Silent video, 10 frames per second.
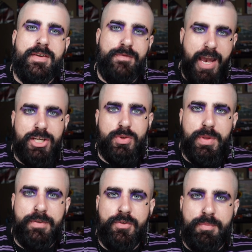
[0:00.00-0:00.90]

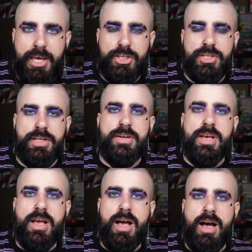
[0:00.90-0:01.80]
factual information
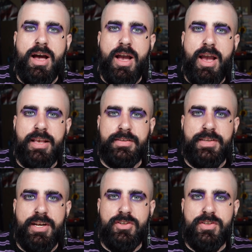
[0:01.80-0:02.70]
uh,
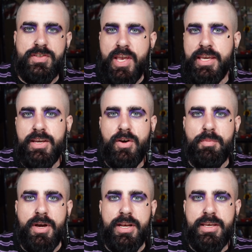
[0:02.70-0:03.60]
instead of just taking our
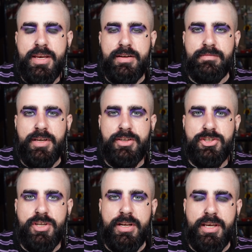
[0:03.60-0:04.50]
money and, and
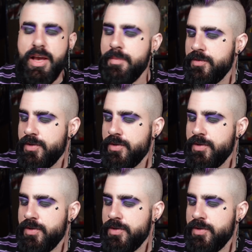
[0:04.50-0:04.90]
shutting up?